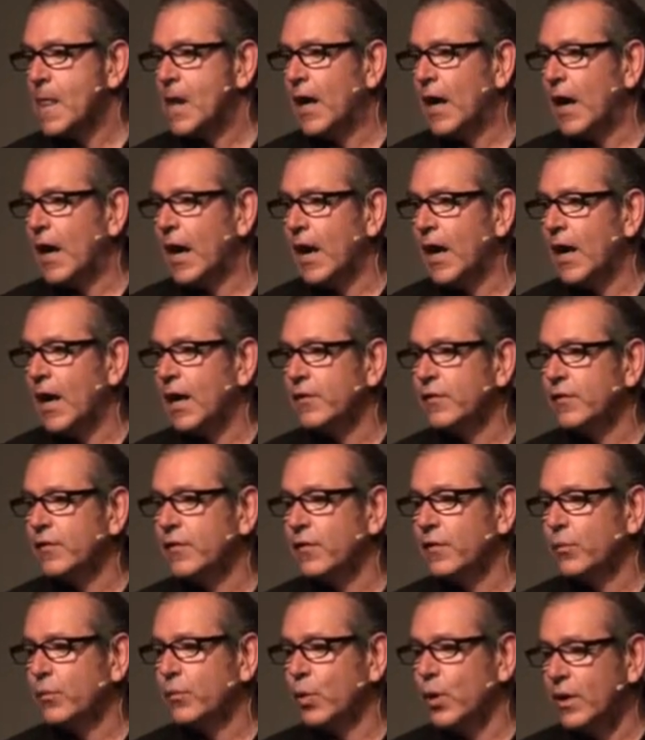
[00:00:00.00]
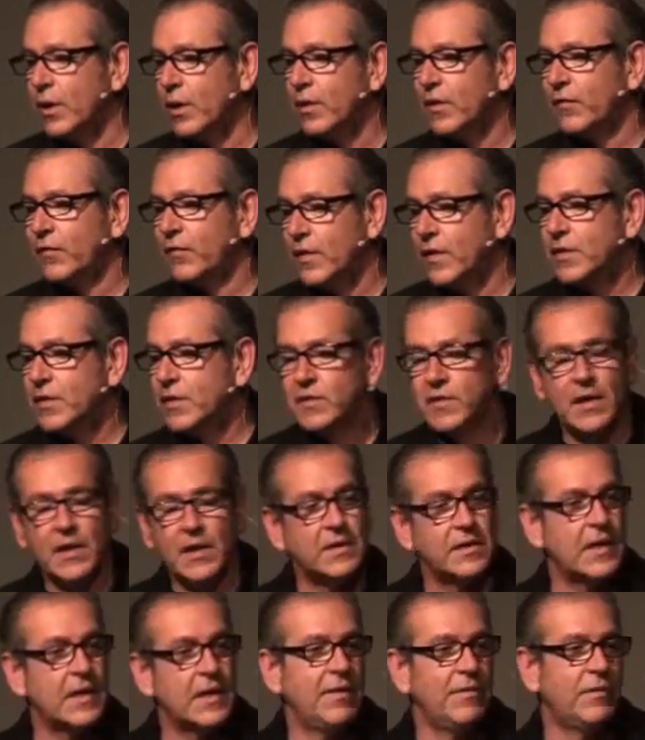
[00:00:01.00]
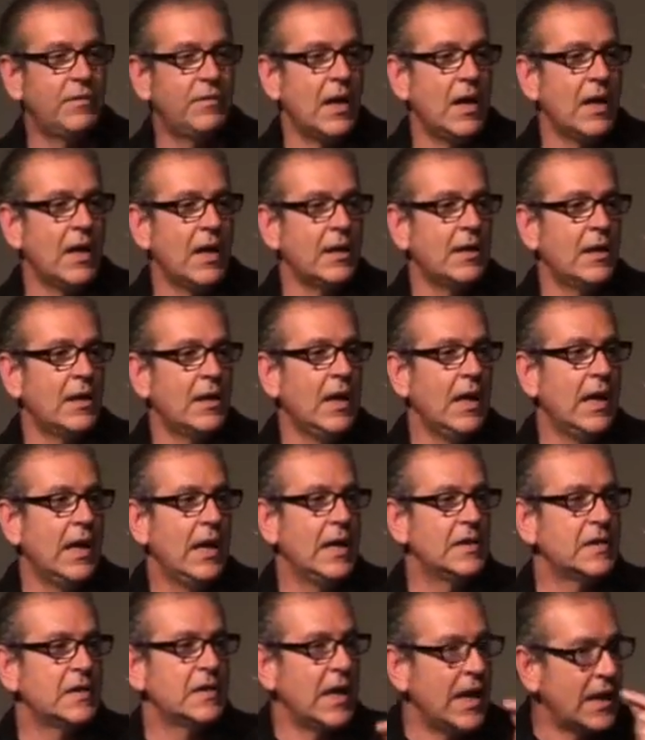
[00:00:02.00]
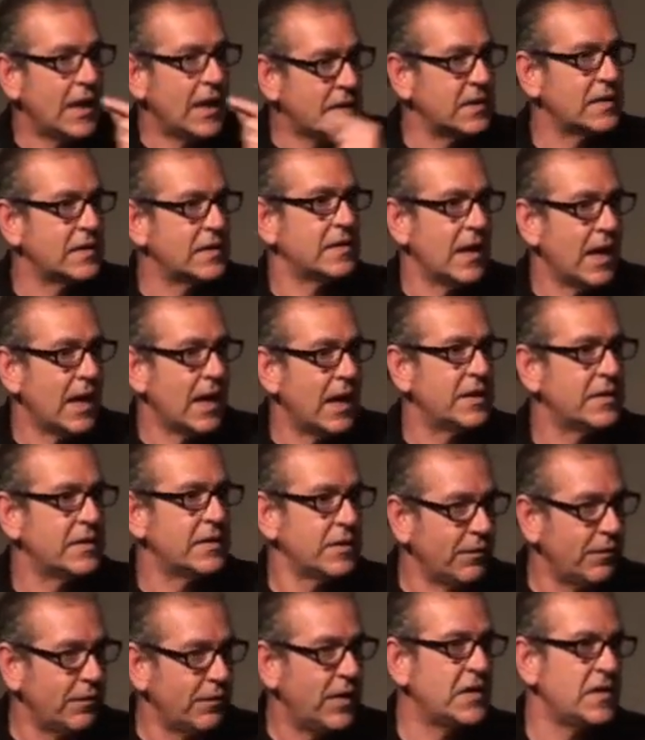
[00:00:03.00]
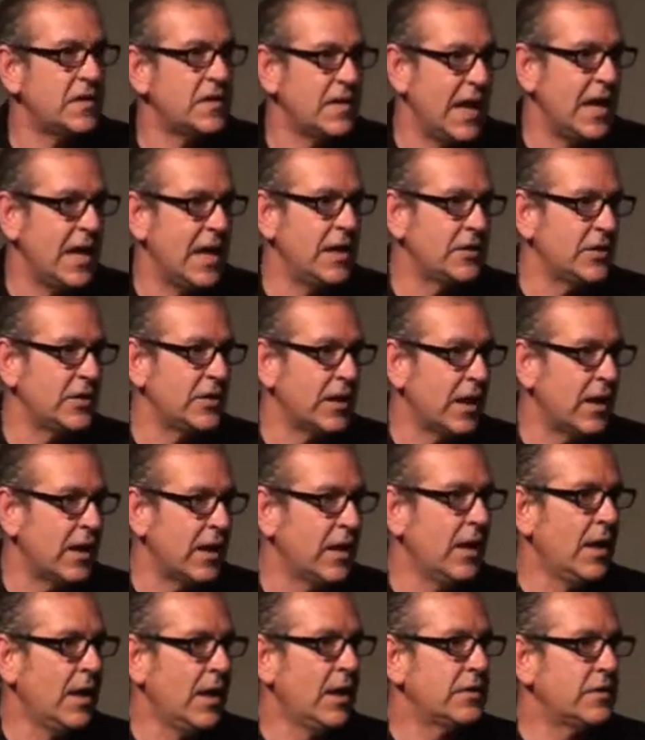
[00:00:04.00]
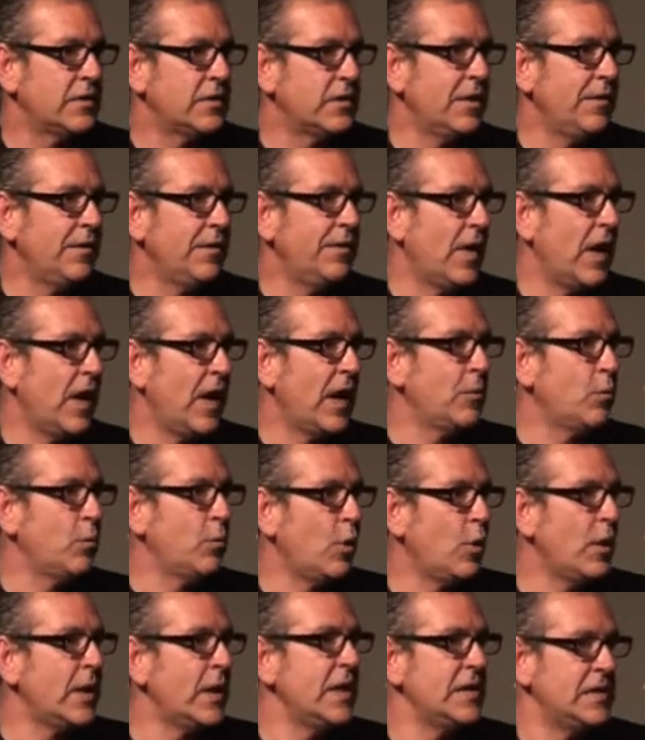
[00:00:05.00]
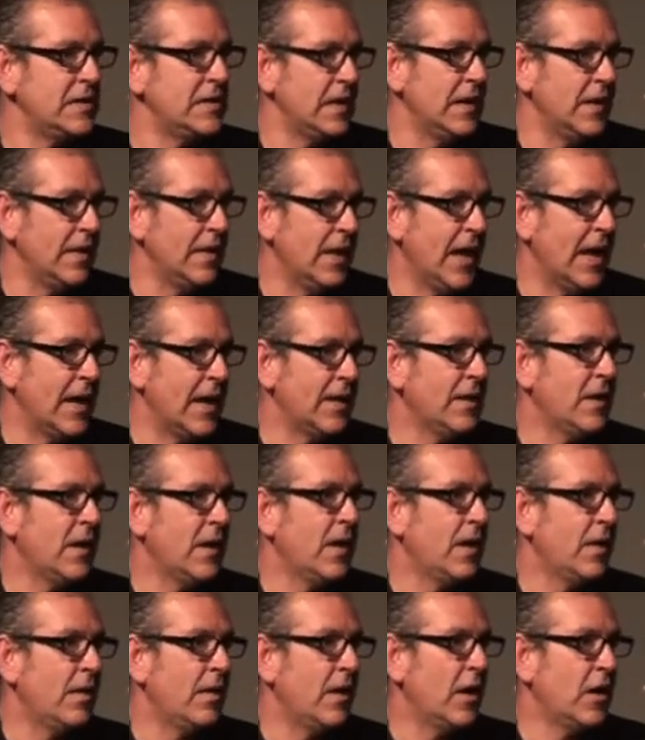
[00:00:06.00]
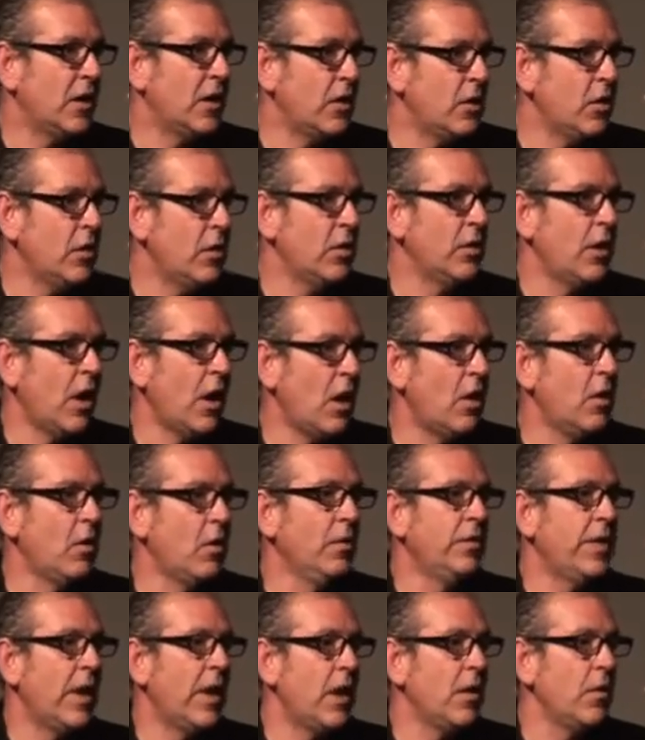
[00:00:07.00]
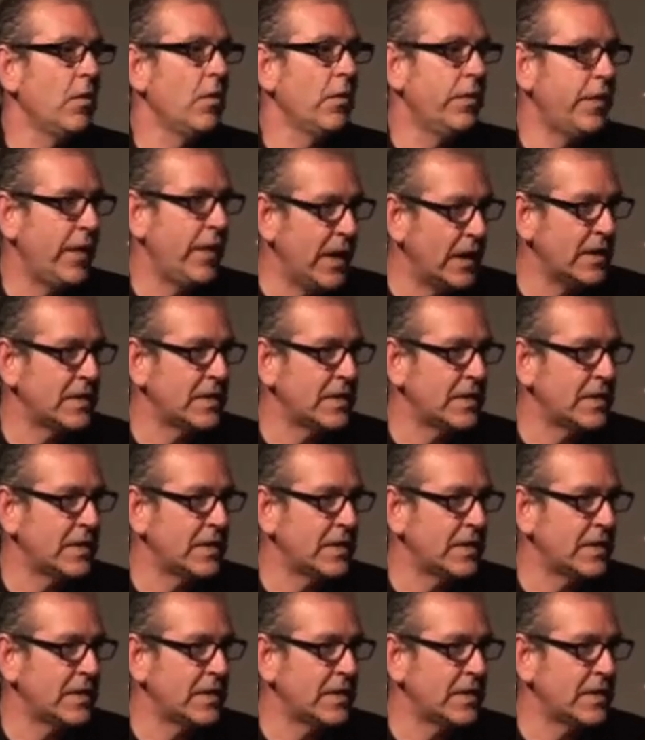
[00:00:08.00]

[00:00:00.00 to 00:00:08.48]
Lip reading: And one of the first things they've done is an exercise of this nature to define what is it then that could hold the whole thing